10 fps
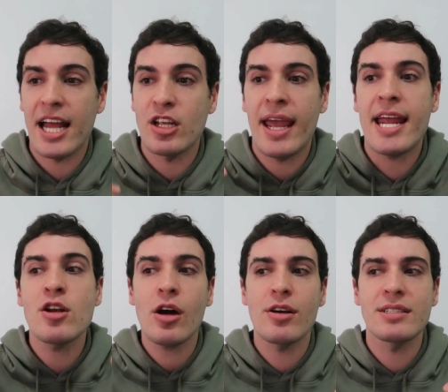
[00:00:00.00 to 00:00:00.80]
And he
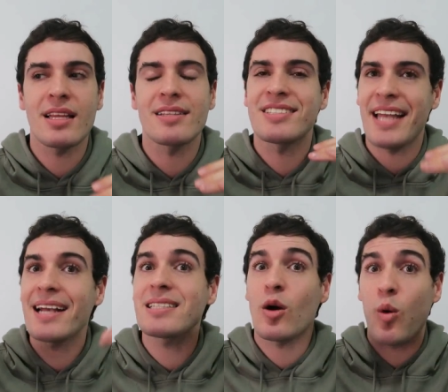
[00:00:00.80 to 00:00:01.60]
knows that the
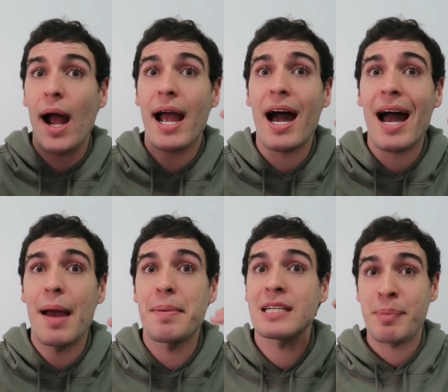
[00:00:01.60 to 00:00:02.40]
stakes are quite
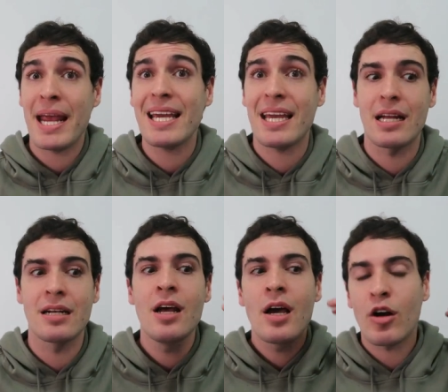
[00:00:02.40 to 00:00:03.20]
high because
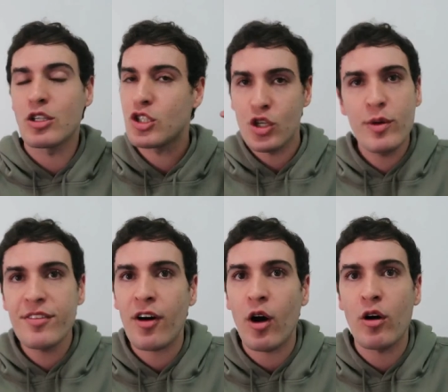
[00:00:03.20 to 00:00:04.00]
Peterkin got too
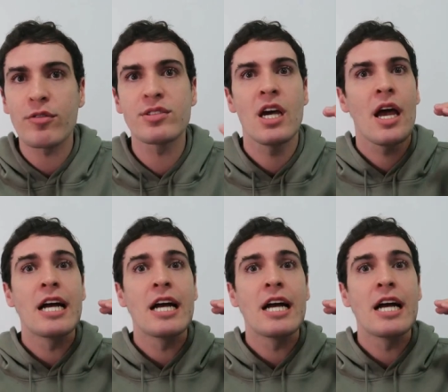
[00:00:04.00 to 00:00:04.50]
involved,